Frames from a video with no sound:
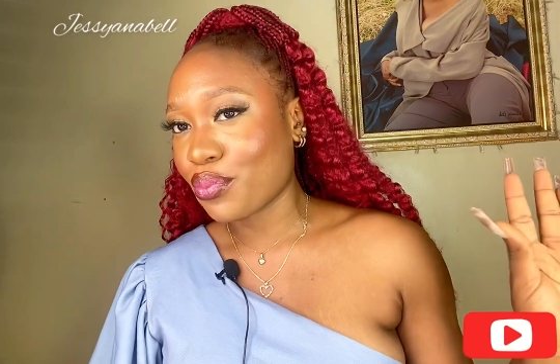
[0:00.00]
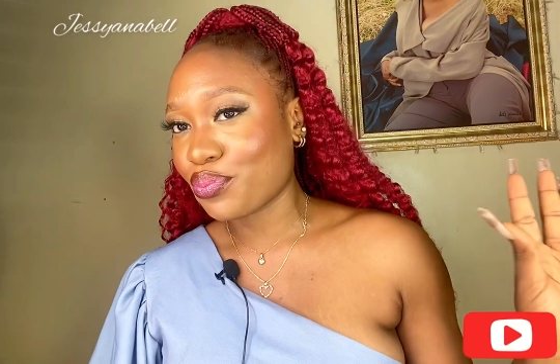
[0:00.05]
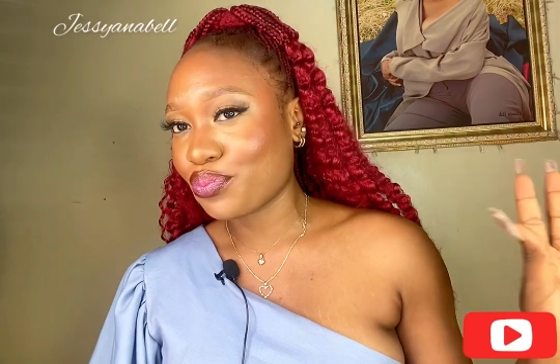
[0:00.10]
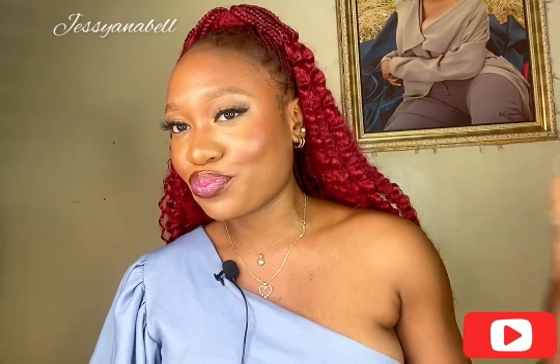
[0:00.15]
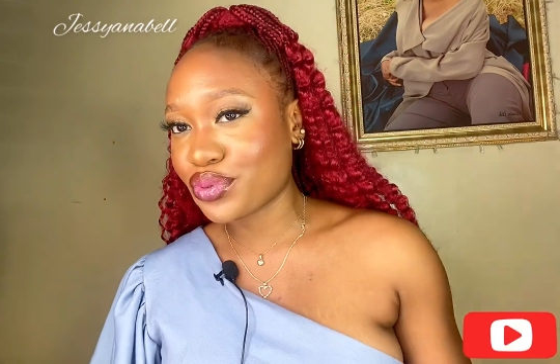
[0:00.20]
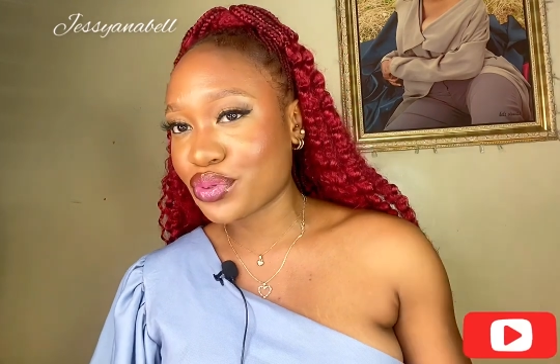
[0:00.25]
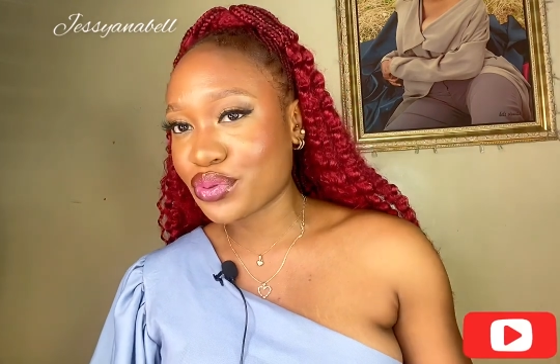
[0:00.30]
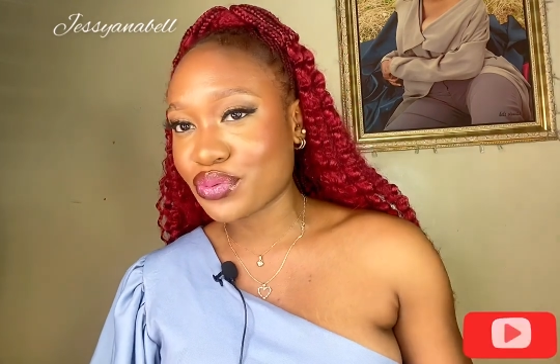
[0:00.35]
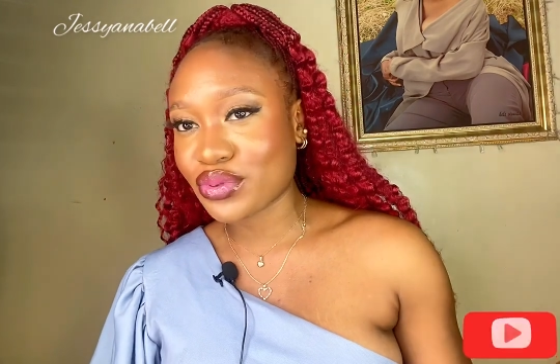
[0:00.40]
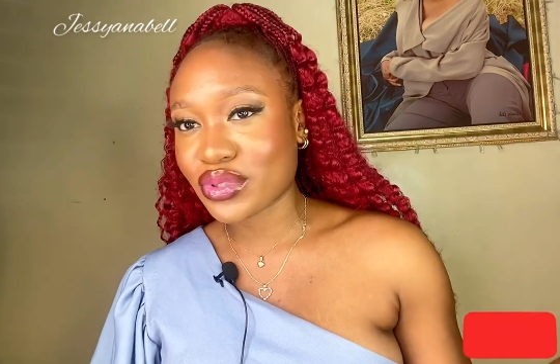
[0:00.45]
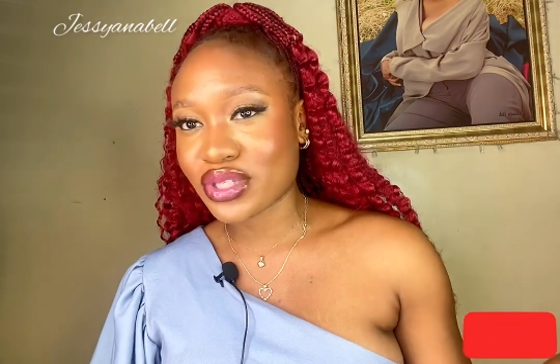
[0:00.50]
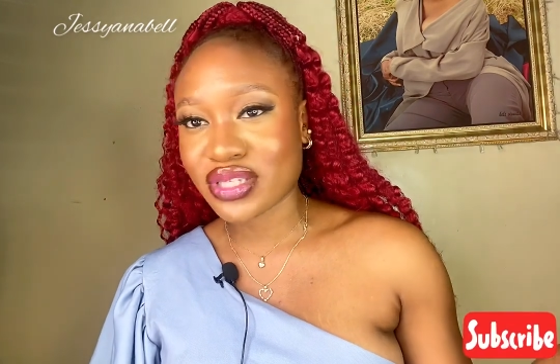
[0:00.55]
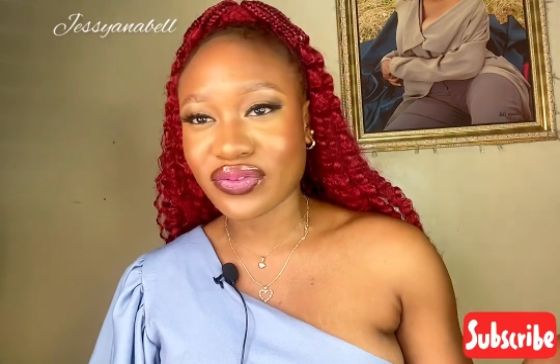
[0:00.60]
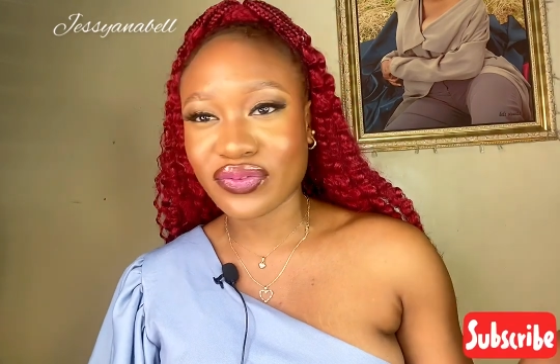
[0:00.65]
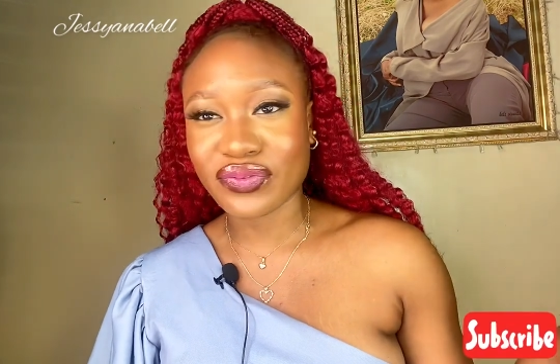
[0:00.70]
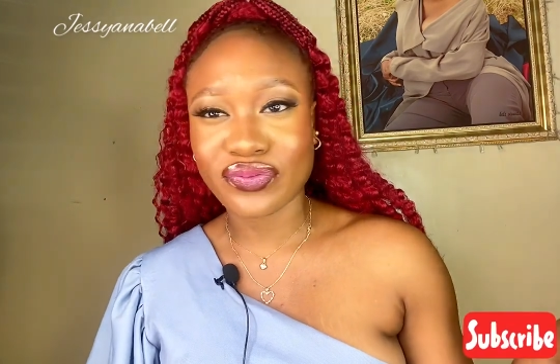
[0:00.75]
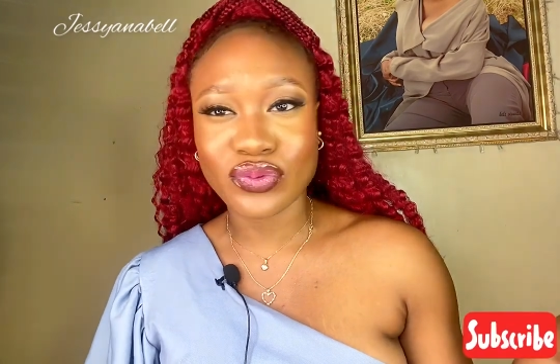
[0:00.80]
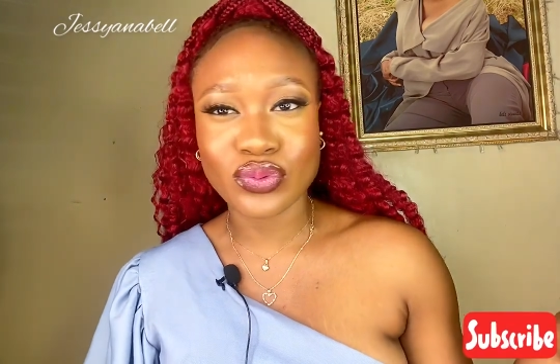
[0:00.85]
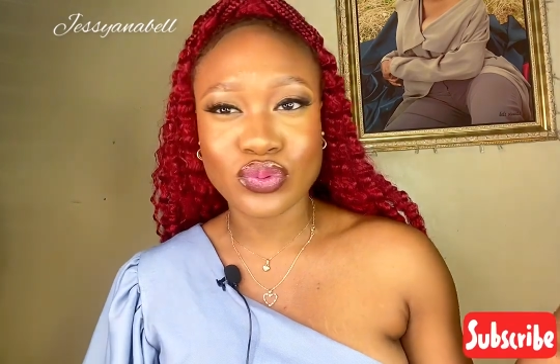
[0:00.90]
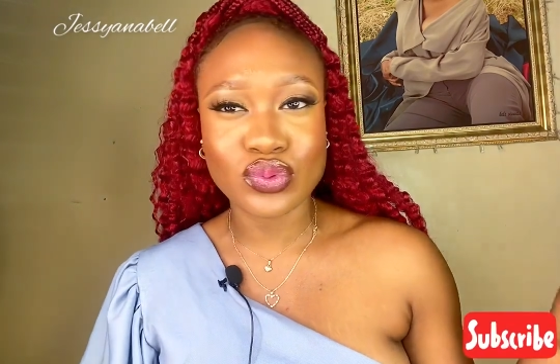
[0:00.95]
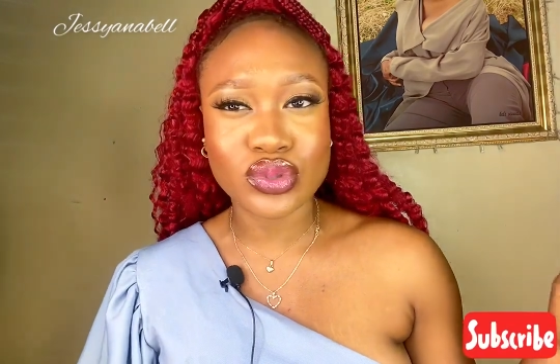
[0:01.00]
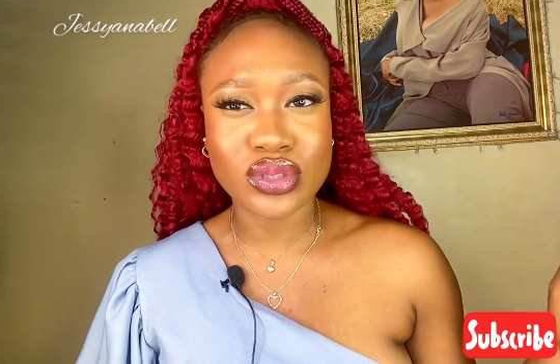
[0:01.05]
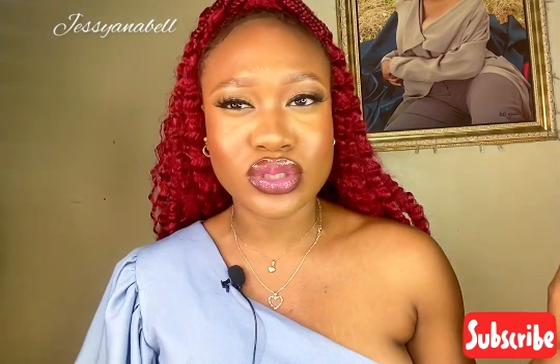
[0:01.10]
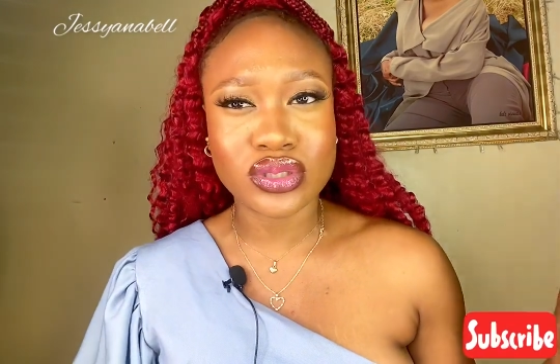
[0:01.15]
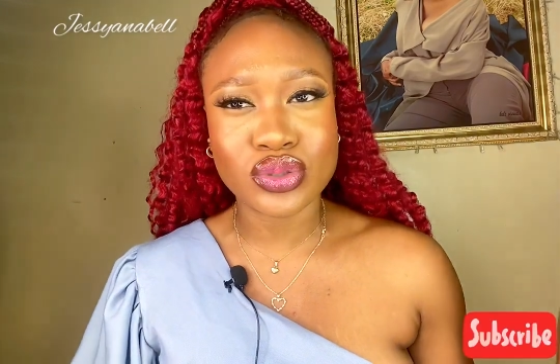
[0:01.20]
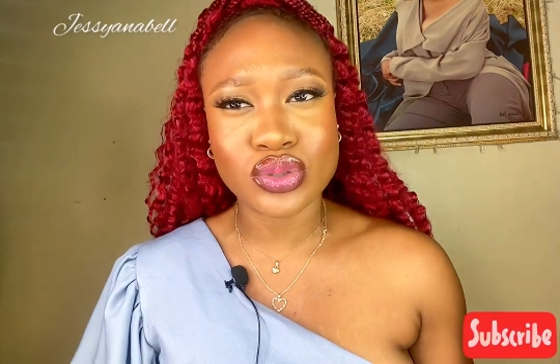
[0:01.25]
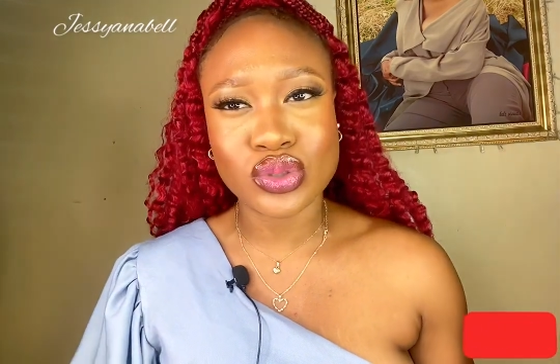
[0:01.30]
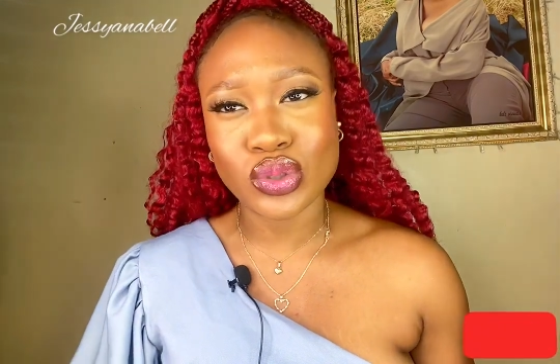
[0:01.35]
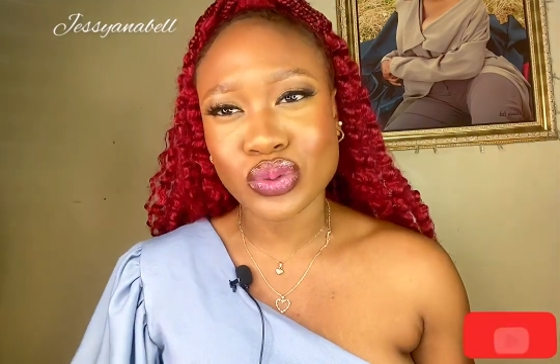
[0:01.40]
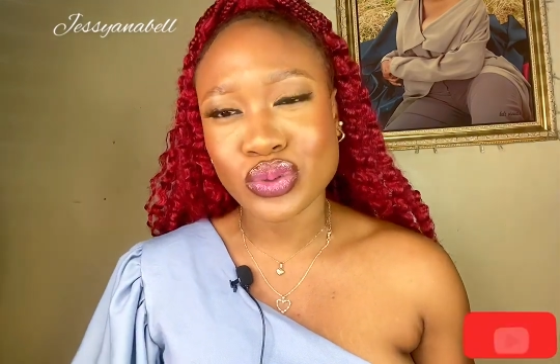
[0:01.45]
beautiful
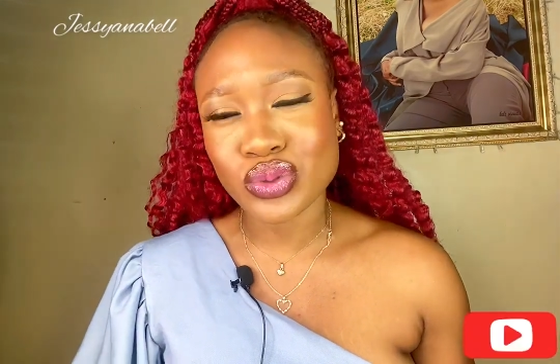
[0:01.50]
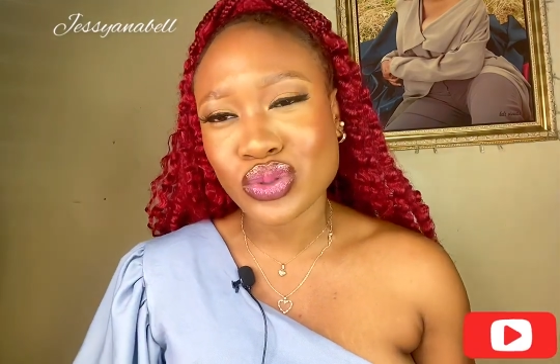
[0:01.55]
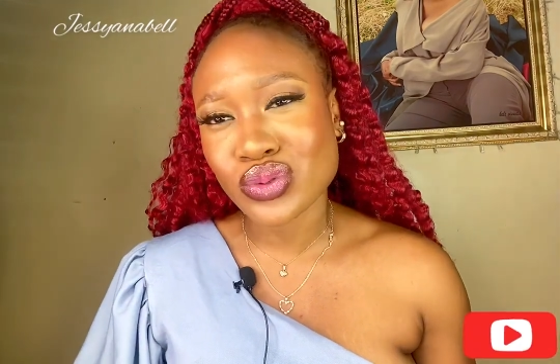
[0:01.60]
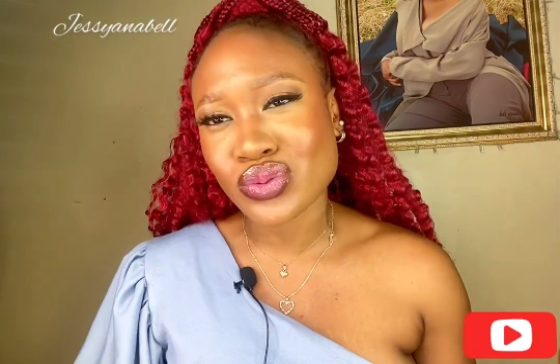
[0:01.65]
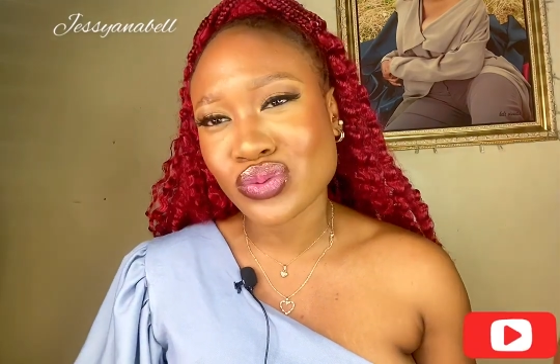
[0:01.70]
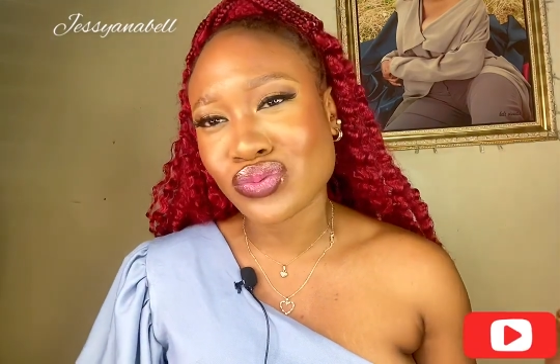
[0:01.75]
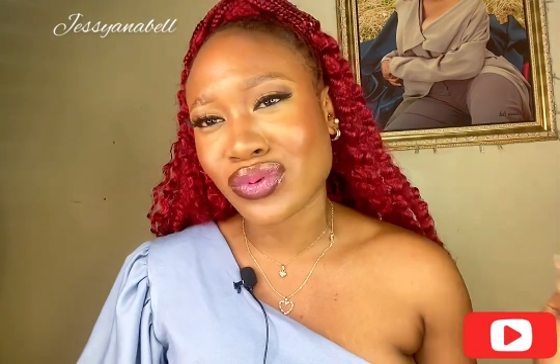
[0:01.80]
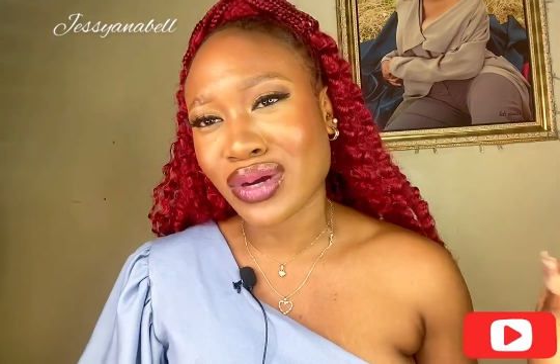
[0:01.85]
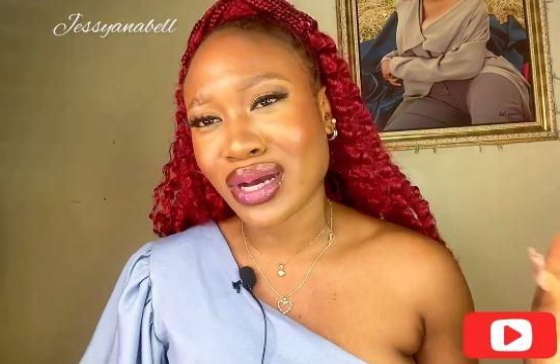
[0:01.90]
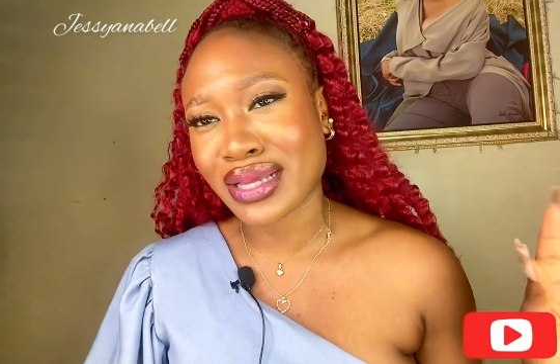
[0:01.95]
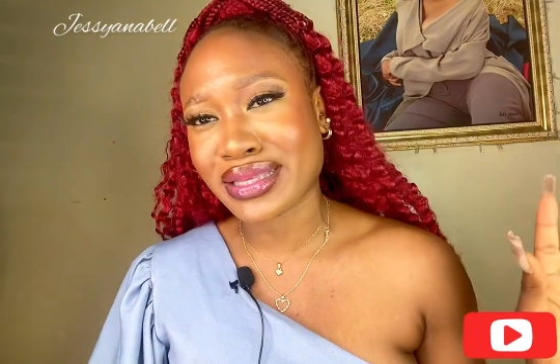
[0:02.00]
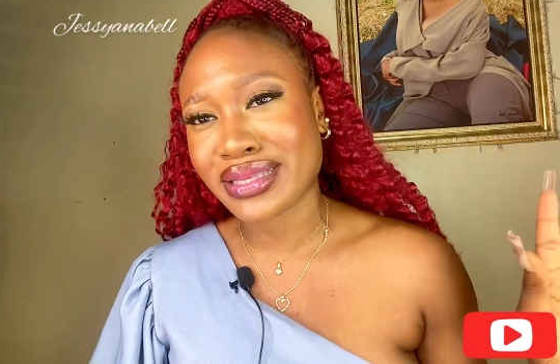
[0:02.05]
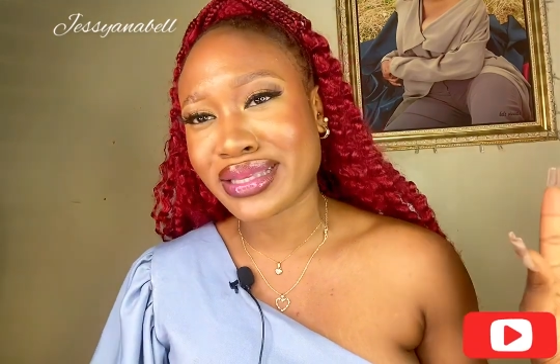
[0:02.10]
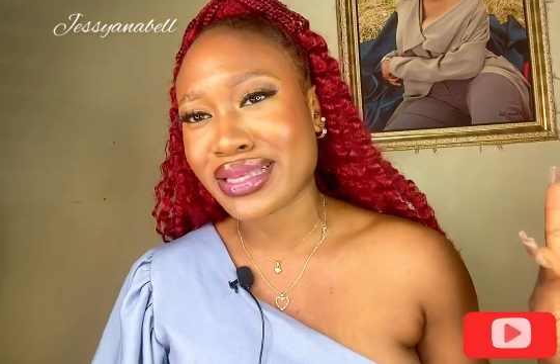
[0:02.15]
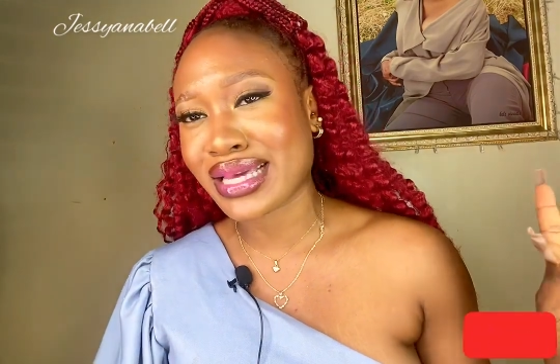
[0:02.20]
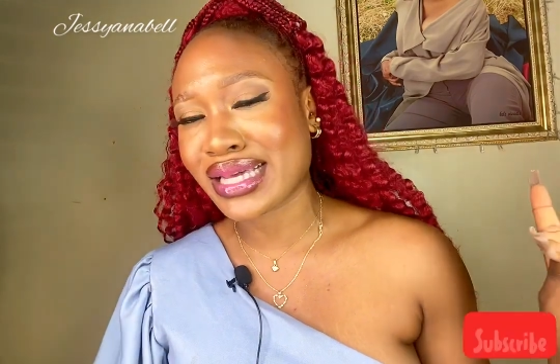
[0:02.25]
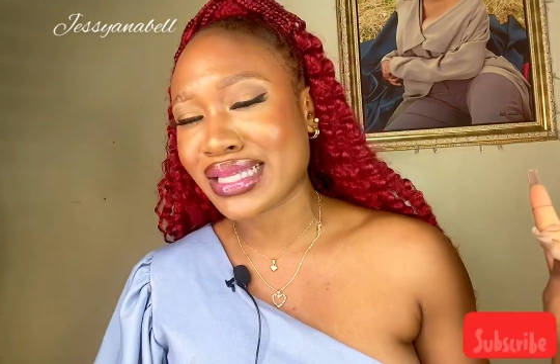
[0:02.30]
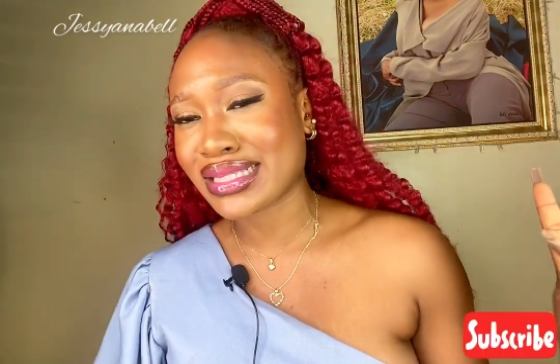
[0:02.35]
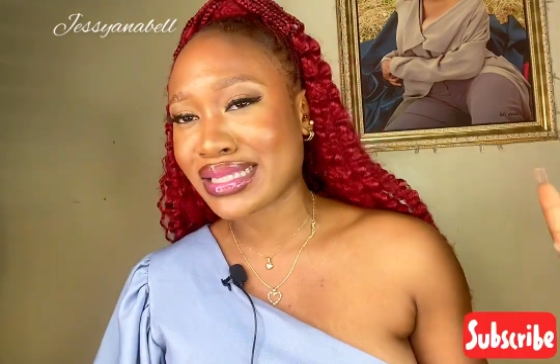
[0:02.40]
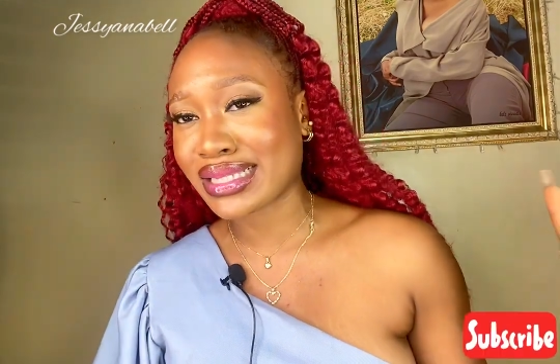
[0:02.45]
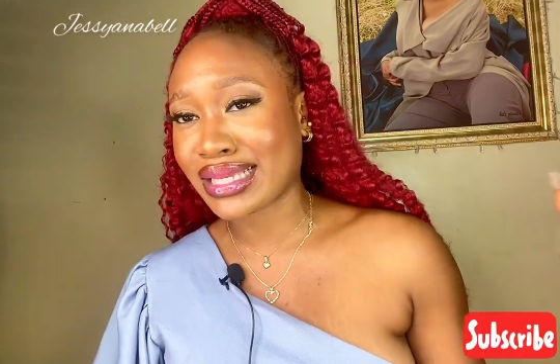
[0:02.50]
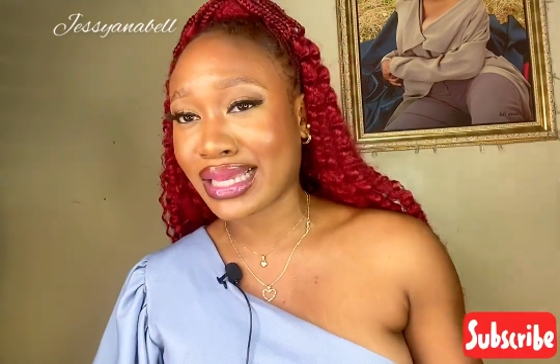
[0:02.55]
subtle and yet